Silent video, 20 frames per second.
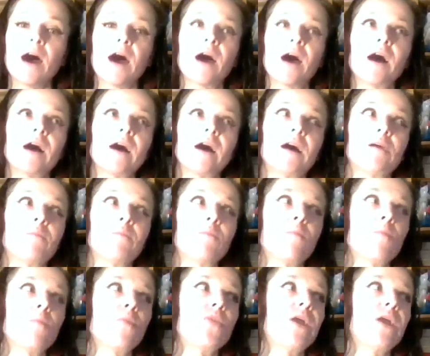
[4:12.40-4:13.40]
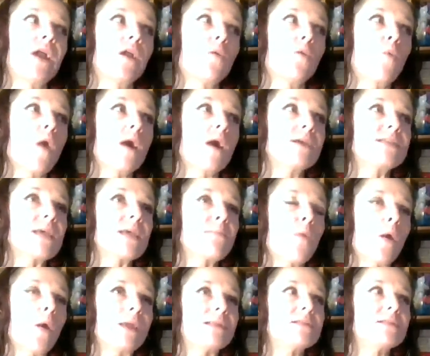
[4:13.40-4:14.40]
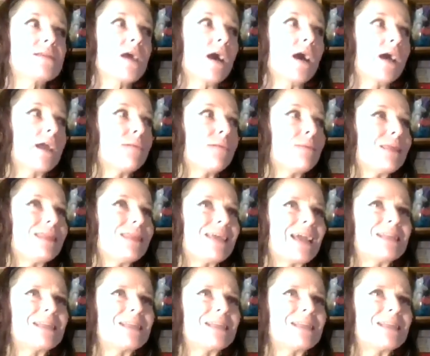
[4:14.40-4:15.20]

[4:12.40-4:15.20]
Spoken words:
there was a point in time in the